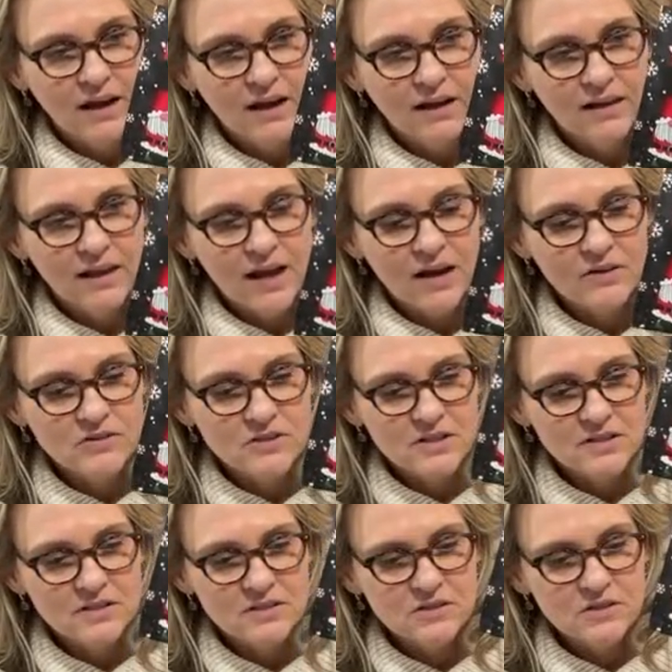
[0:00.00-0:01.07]
allows
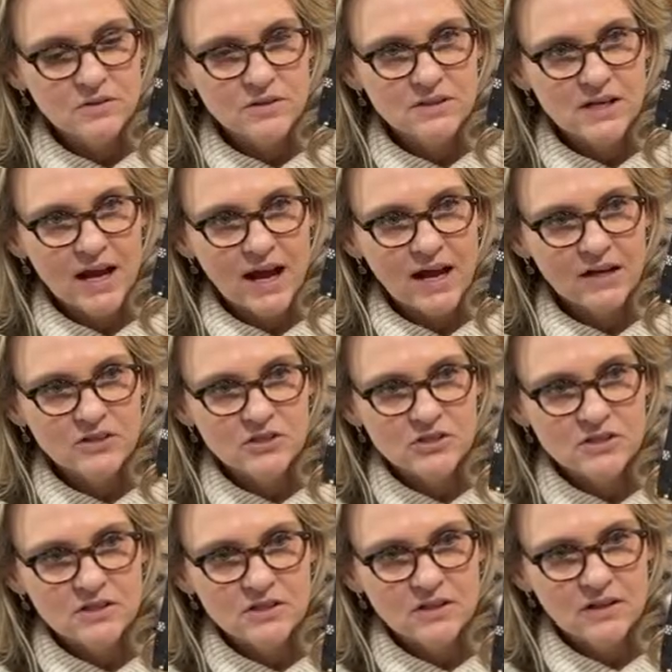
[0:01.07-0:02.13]
us to
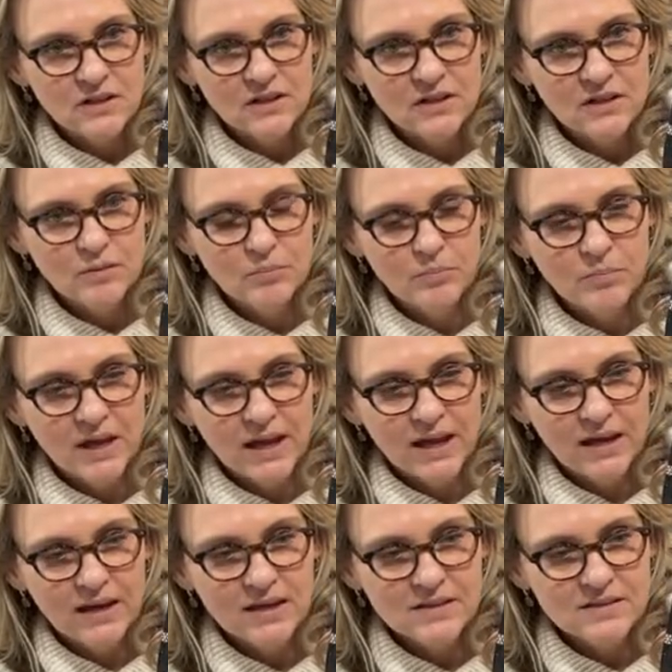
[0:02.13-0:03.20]
attach the
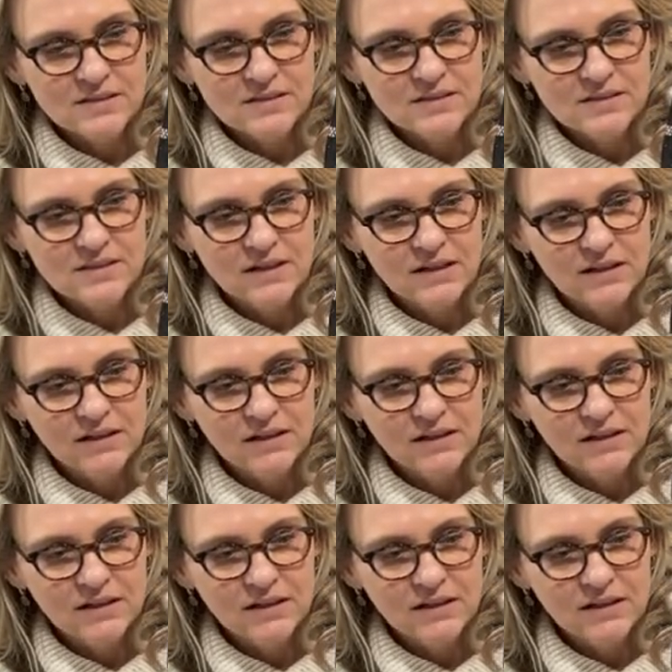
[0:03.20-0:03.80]
base